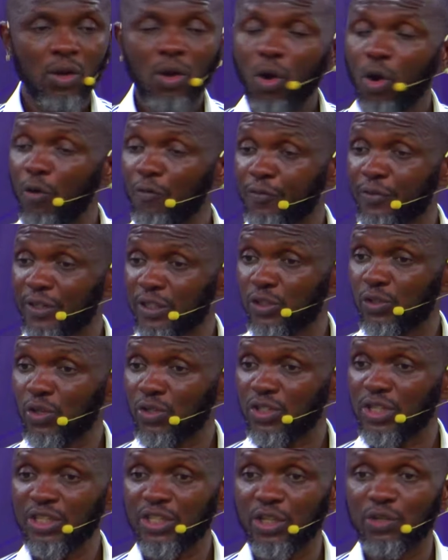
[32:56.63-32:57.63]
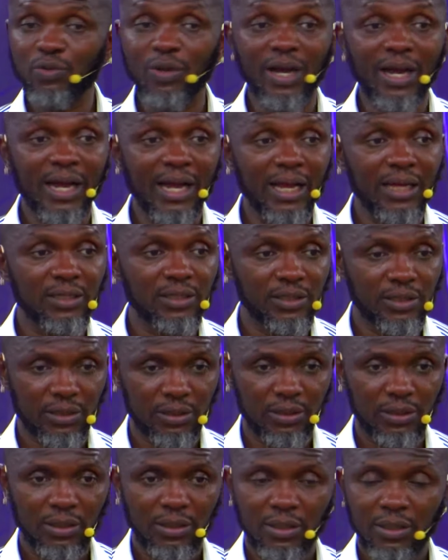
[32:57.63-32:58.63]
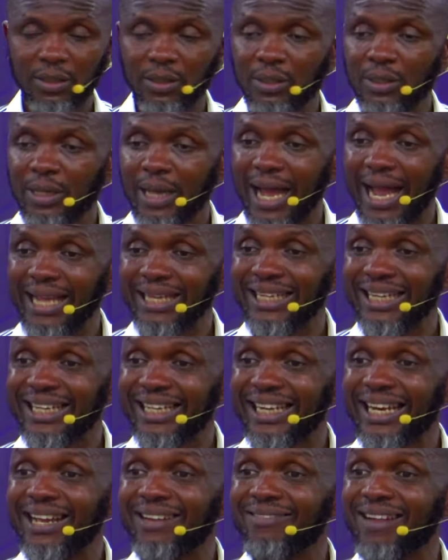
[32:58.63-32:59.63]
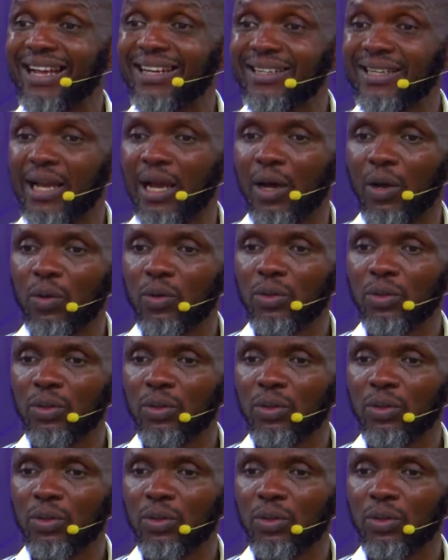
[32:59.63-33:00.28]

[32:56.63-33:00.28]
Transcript: of resources in your hand, I declare right now,